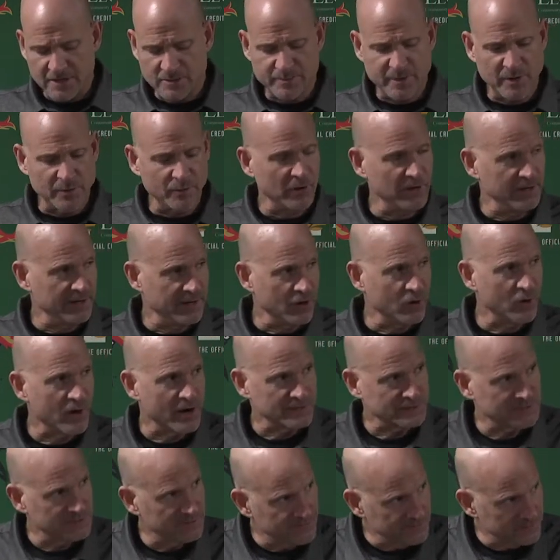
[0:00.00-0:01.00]
he's been really
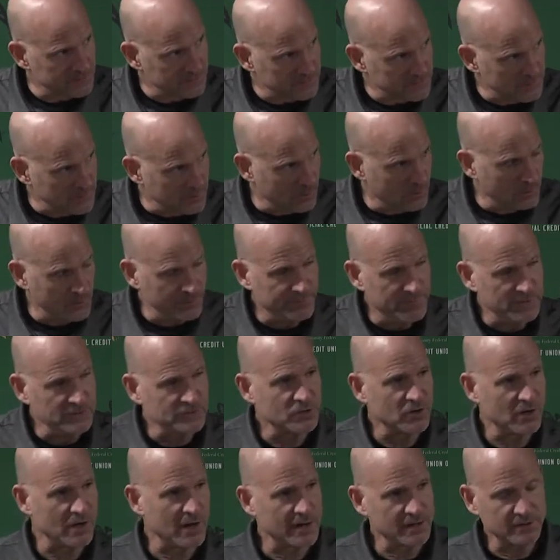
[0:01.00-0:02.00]
aggressive. You know, we've been
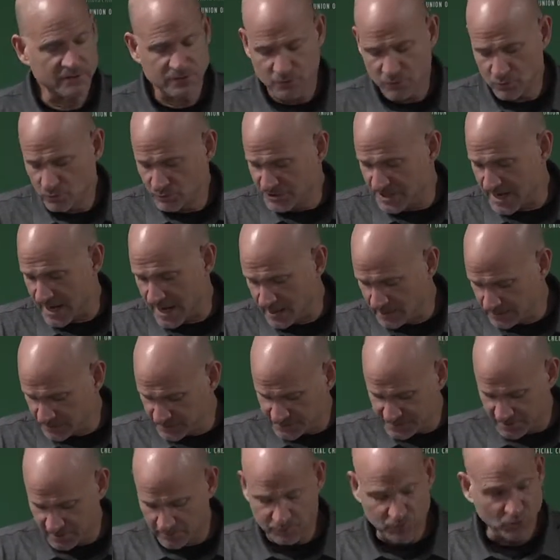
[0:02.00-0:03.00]
trying to
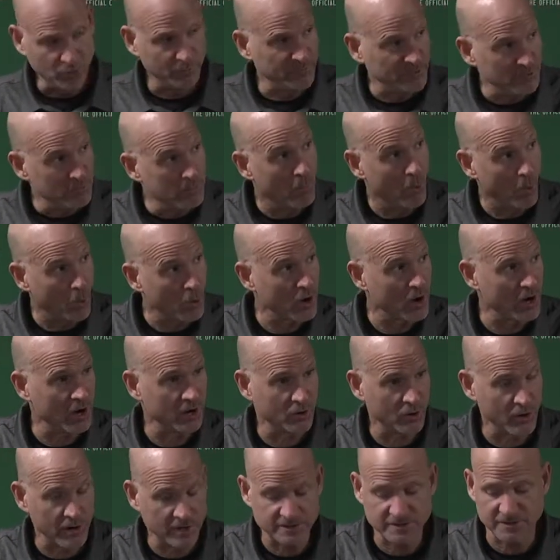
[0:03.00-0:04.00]
challenge him to be more
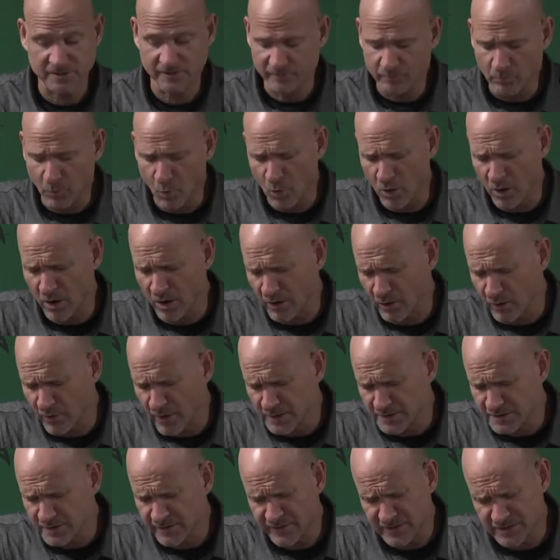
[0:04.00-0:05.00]
aggressive, more
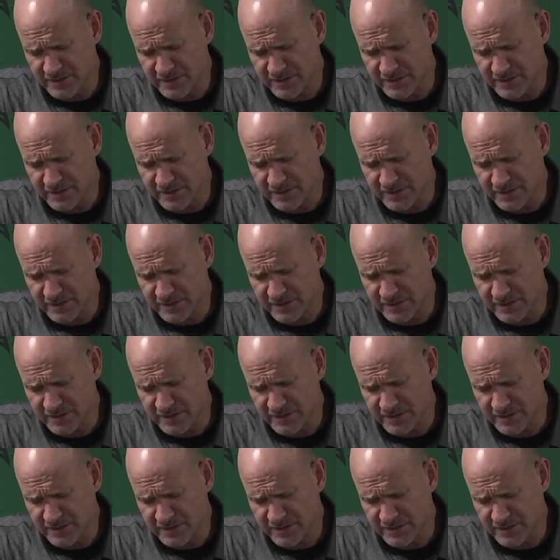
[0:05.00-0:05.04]
aggressive.